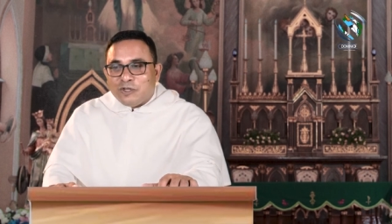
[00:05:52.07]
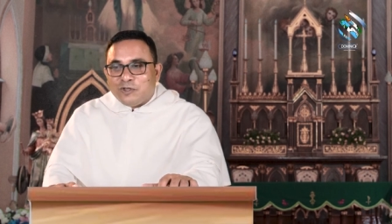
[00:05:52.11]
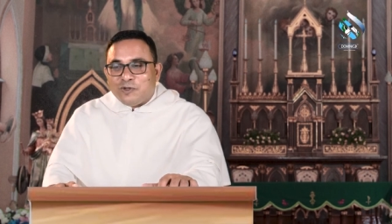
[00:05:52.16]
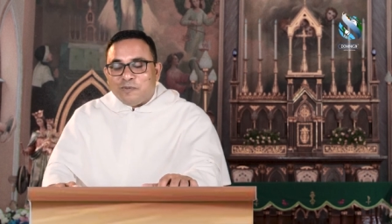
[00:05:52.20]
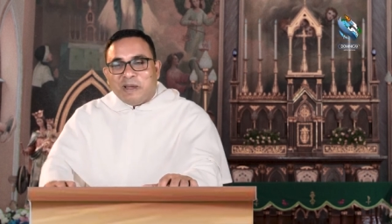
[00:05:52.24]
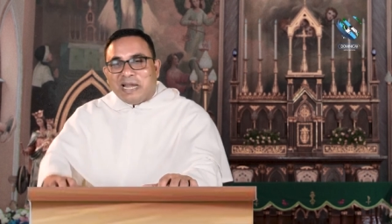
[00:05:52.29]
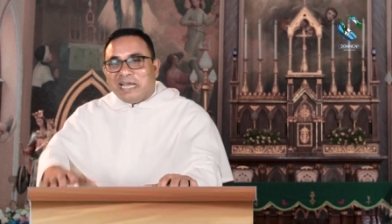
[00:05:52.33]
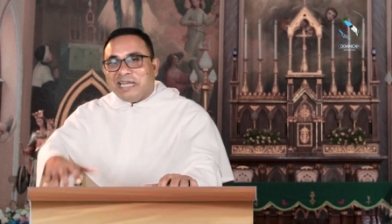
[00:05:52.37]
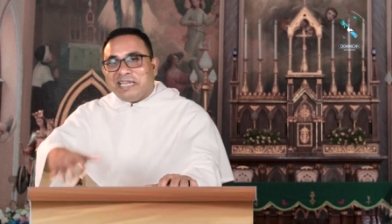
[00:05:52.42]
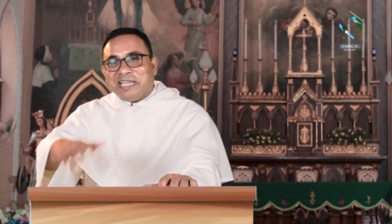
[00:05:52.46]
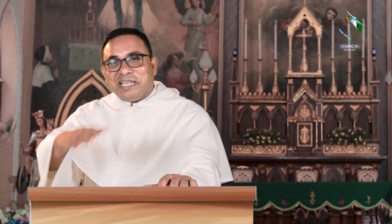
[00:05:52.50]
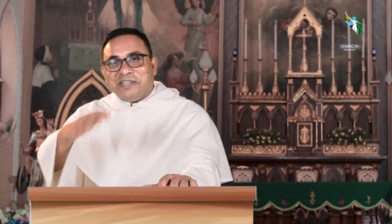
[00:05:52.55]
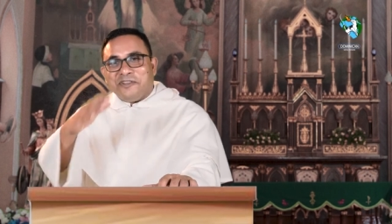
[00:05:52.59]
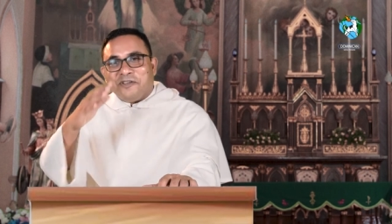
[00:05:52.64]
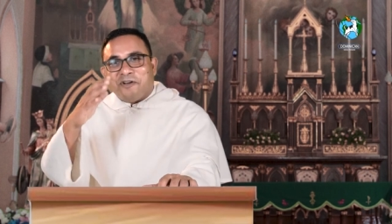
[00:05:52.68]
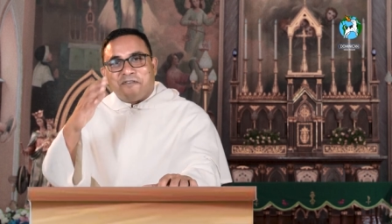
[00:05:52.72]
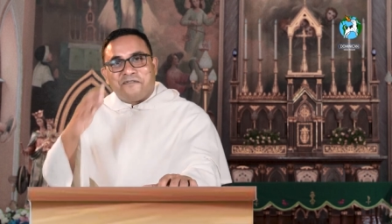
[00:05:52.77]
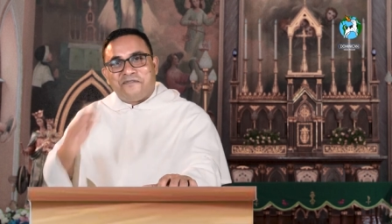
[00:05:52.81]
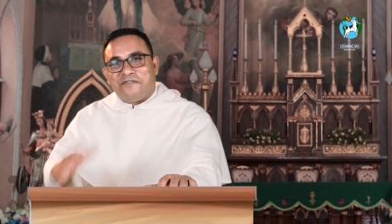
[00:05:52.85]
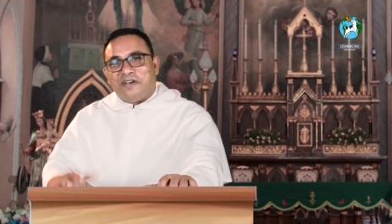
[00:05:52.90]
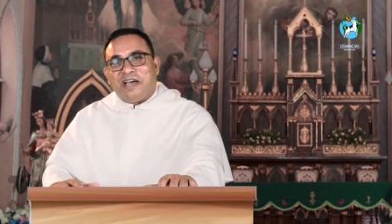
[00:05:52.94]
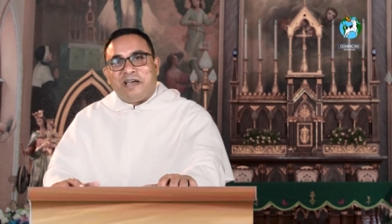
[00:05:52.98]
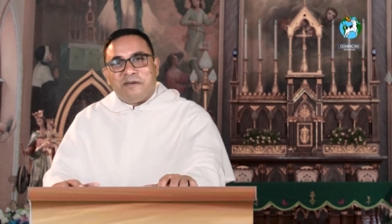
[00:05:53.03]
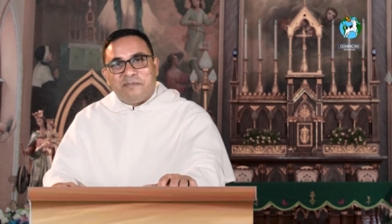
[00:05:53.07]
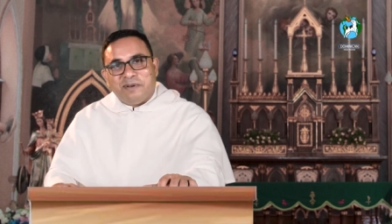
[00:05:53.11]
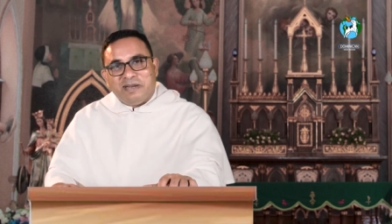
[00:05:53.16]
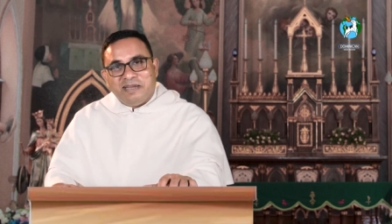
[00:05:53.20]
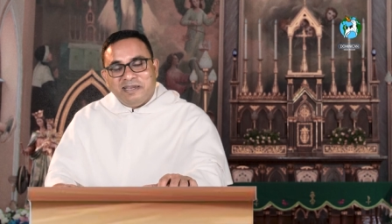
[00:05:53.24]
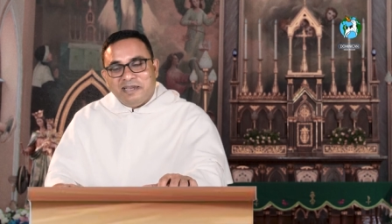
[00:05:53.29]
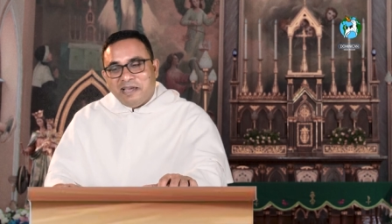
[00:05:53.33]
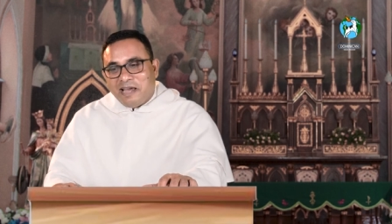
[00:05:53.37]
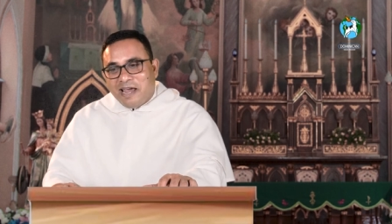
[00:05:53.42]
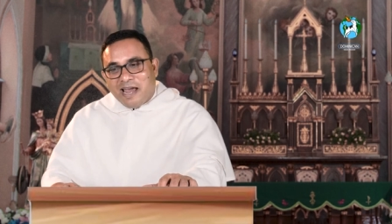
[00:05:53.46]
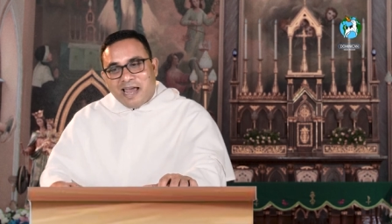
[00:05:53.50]
to maintain your
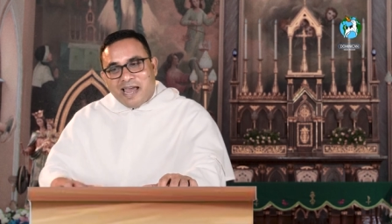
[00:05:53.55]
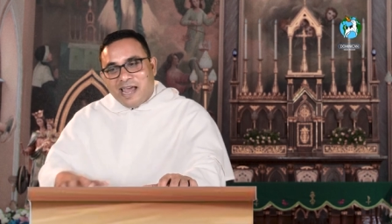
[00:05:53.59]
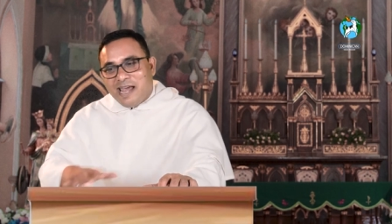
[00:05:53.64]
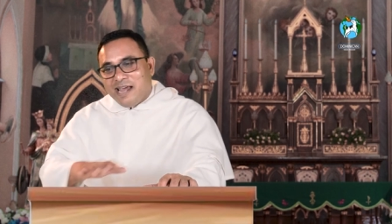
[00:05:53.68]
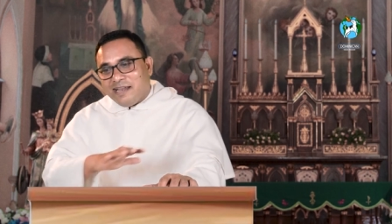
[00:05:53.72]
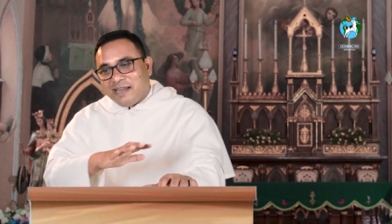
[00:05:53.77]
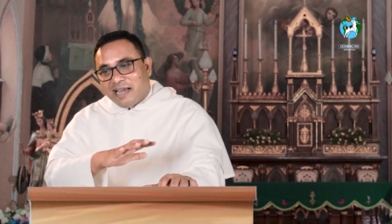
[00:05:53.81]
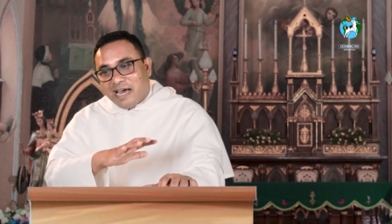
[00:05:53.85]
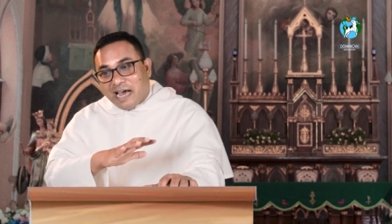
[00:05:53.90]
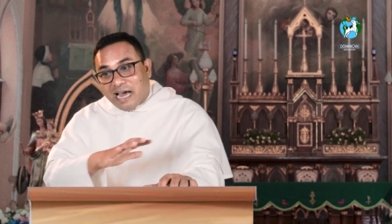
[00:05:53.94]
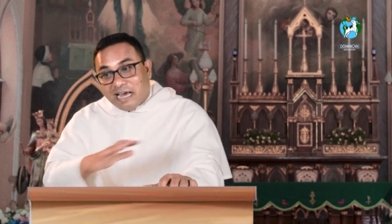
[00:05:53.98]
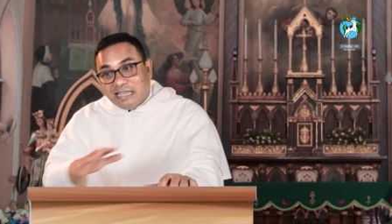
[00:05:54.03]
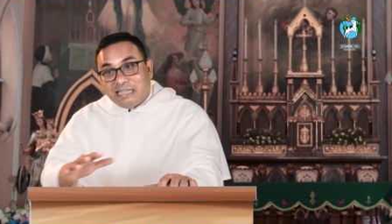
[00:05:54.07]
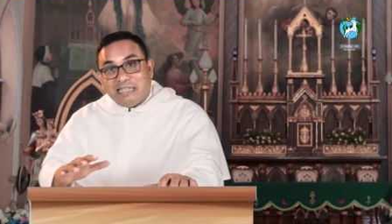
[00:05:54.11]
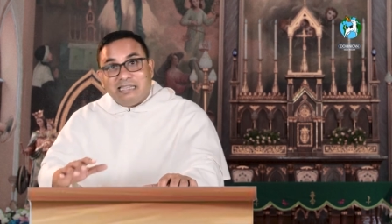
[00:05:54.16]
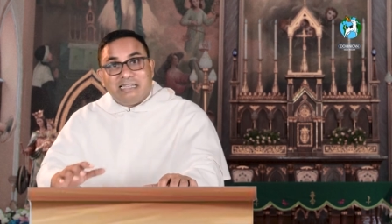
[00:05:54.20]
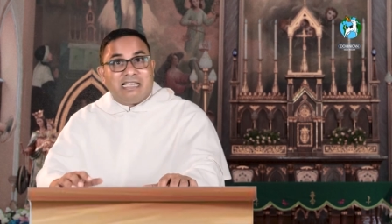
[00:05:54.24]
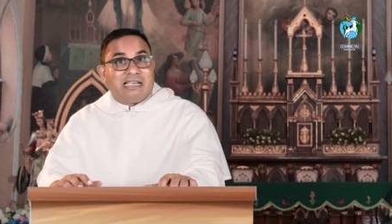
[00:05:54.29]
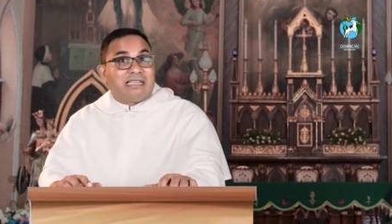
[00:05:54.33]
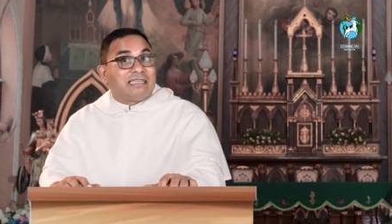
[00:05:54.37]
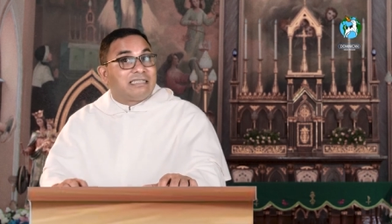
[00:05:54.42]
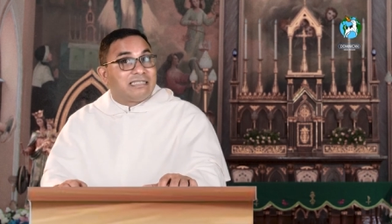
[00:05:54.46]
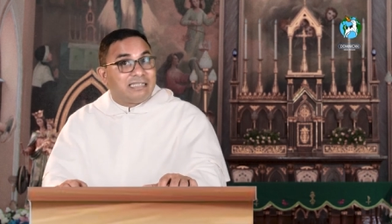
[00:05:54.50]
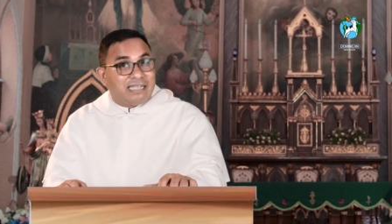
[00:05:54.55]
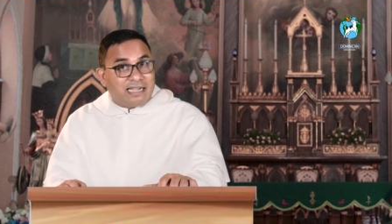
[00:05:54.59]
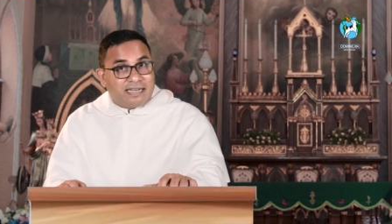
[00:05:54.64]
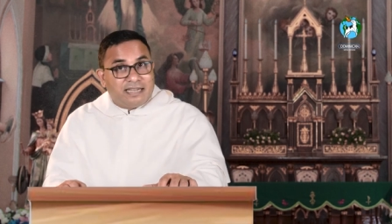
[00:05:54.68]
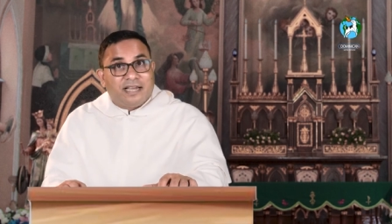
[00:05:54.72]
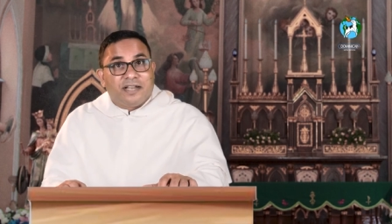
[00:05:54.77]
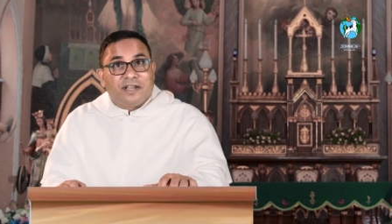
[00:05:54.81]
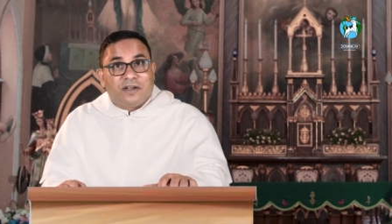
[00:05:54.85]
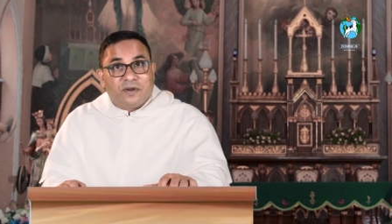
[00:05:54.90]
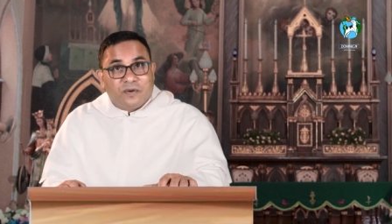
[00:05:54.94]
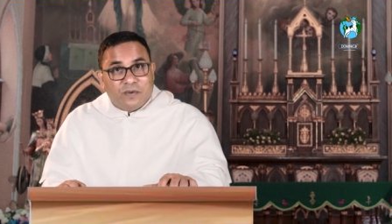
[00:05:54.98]
family and other things
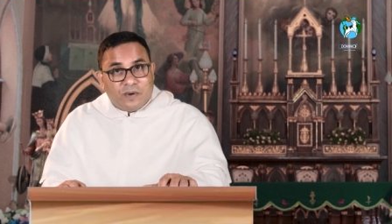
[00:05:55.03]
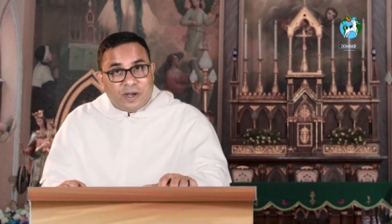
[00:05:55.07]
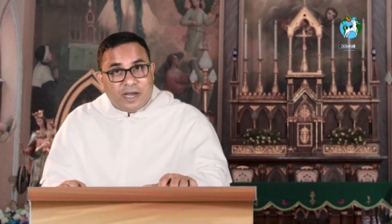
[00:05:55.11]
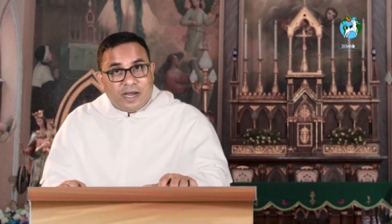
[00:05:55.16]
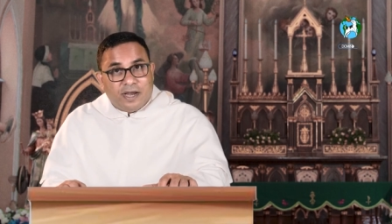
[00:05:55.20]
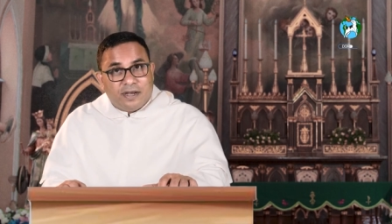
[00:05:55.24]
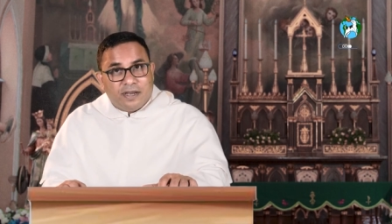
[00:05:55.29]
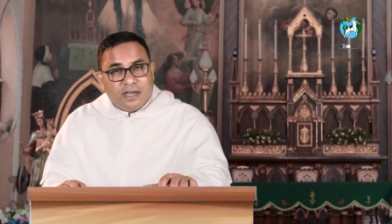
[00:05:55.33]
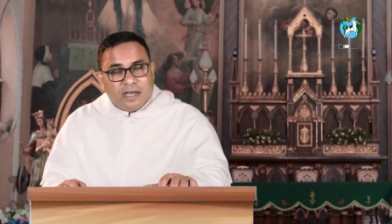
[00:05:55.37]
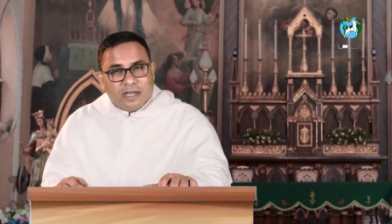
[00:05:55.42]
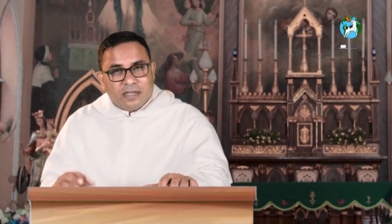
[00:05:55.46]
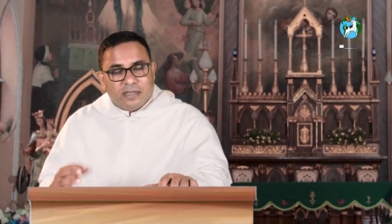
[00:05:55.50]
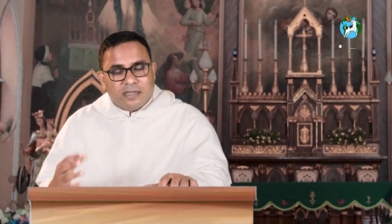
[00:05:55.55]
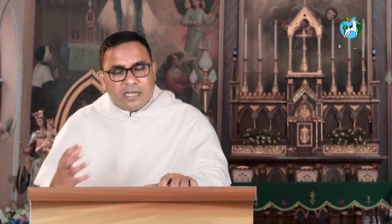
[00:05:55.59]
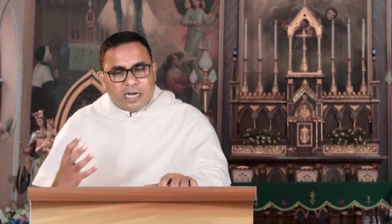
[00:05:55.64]
that are required.